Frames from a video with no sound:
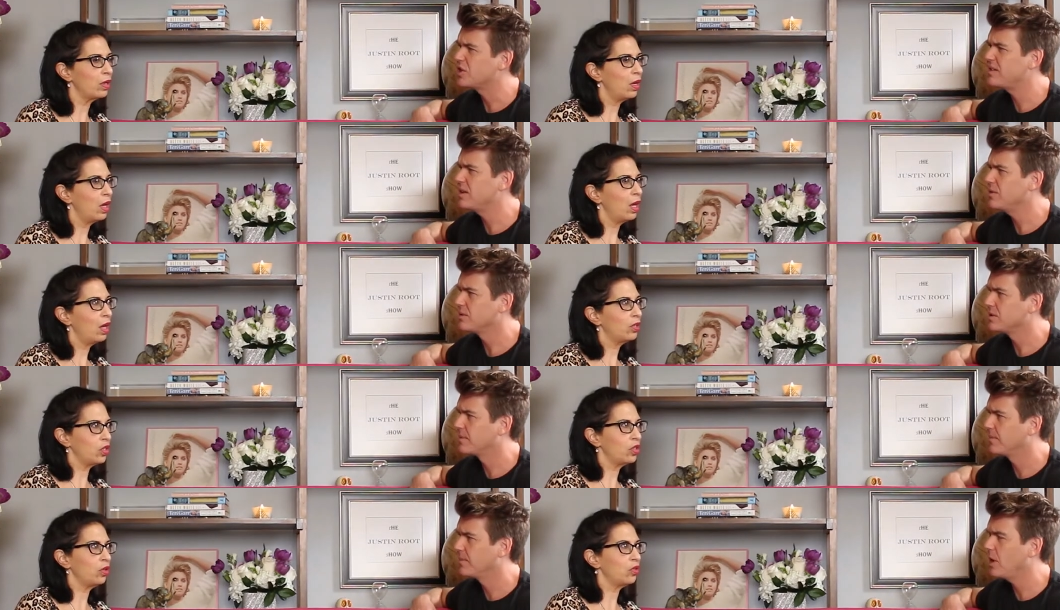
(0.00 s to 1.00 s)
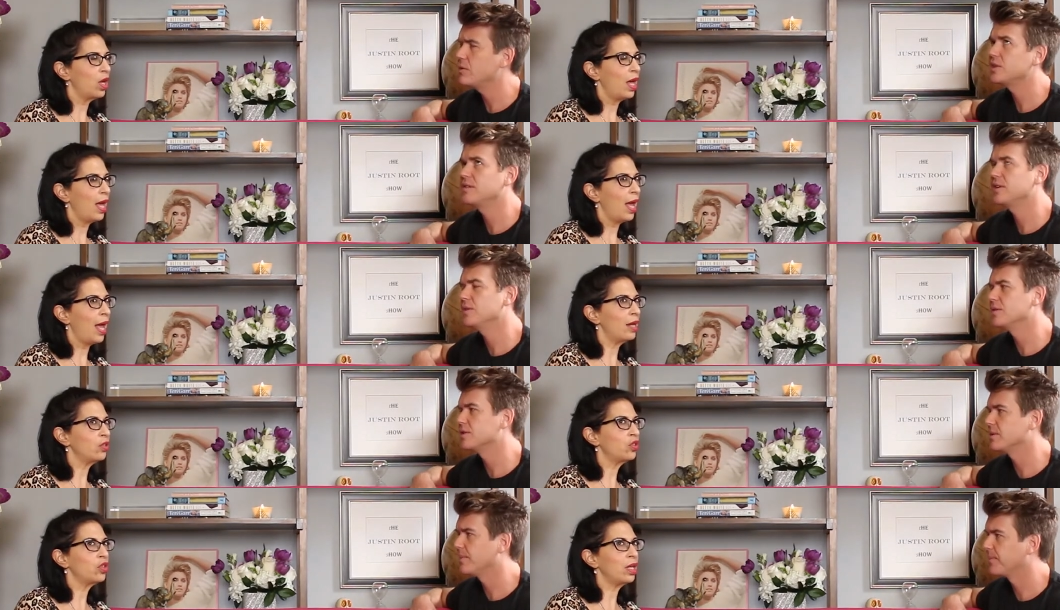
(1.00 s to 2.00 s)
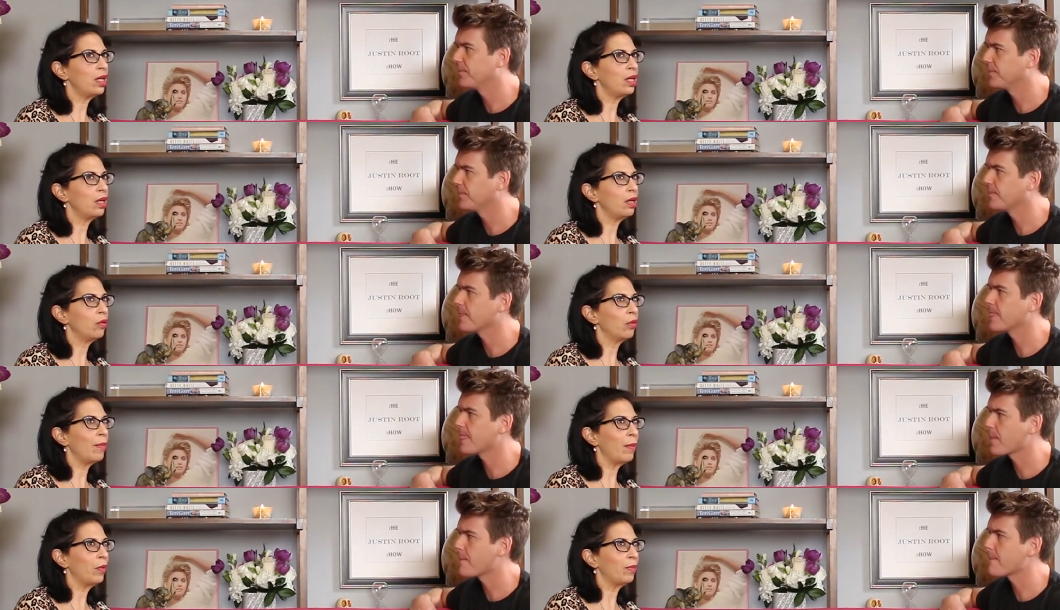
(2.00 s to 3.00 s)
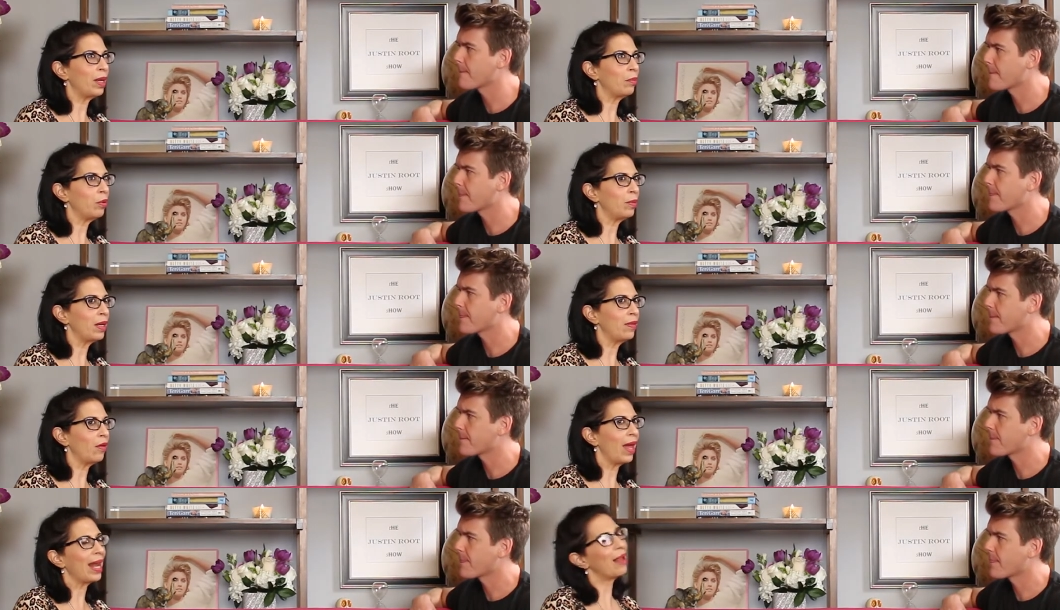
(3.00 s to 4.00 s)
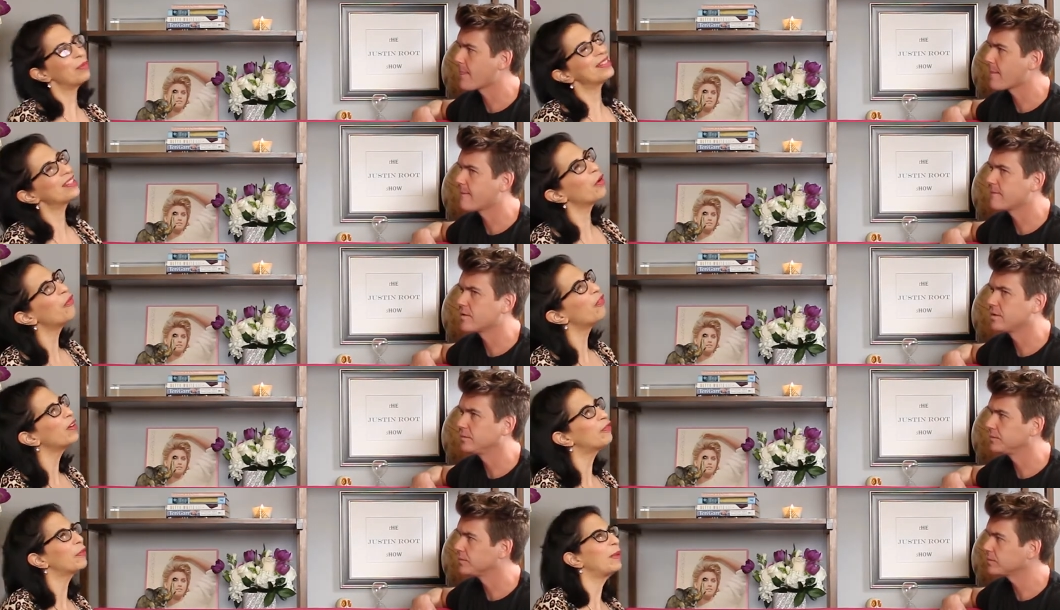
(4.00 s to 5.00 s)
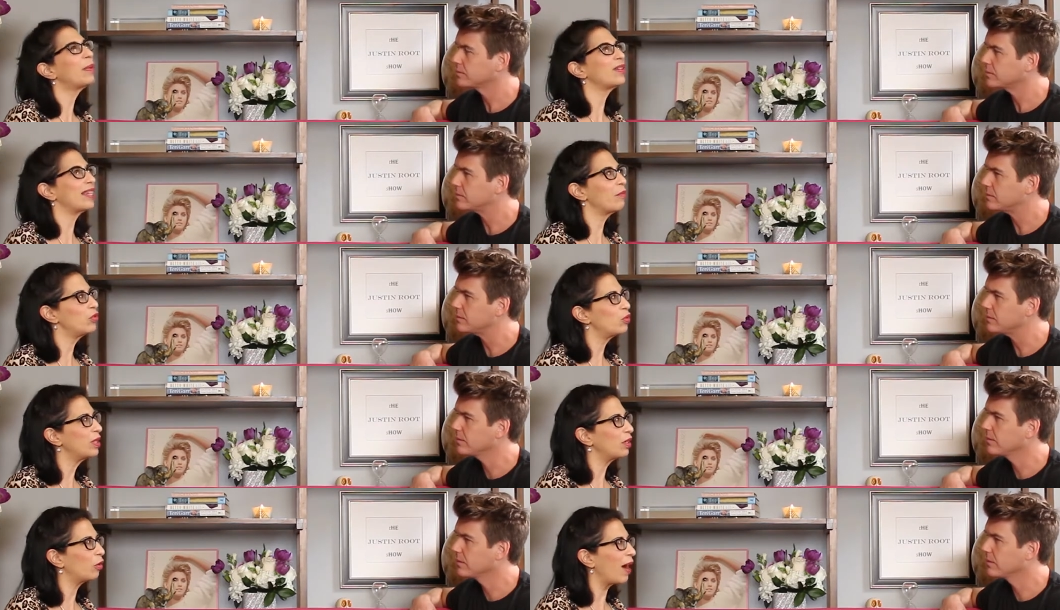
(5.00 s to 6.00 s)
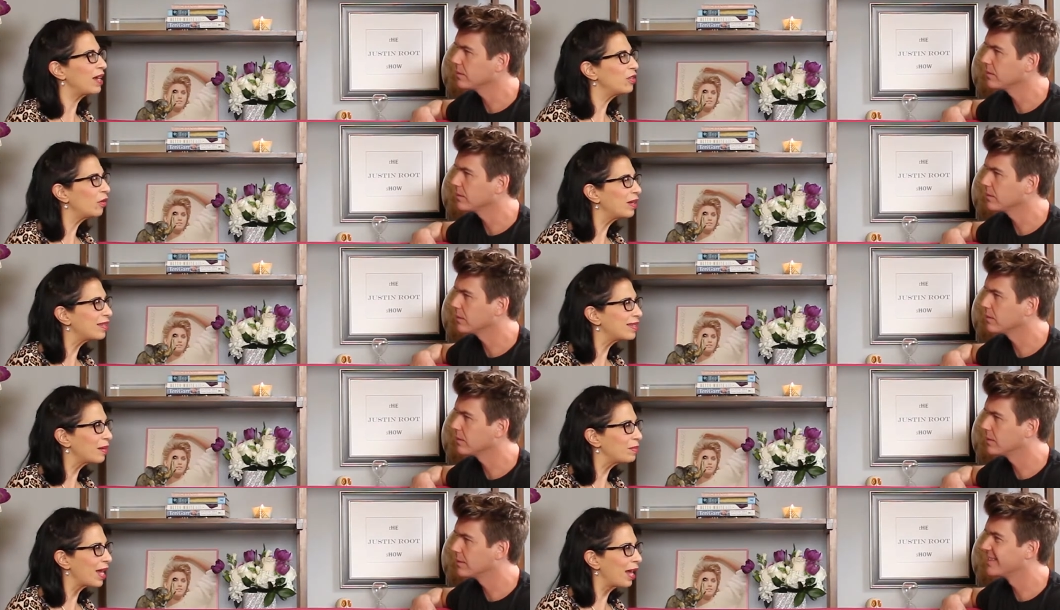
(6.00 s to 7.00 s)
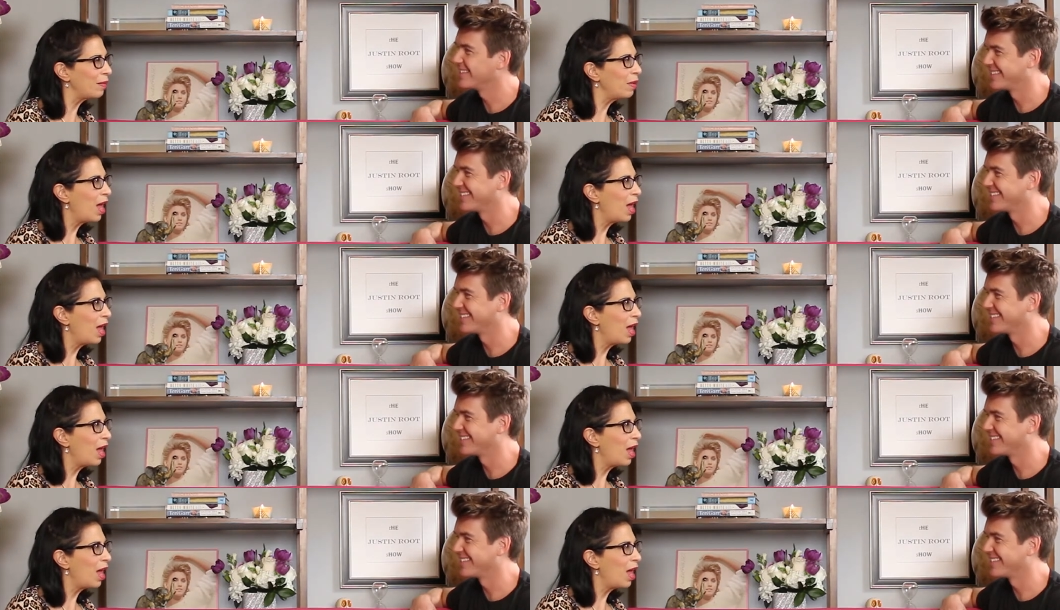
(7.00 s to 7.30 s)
Speaker 1: Oh, she's huge. She's huge. Oh, she's
Speaker 2: huge. And she remembered me and put me in there. And it was so fun for me because I was doing The Grinder at the same time.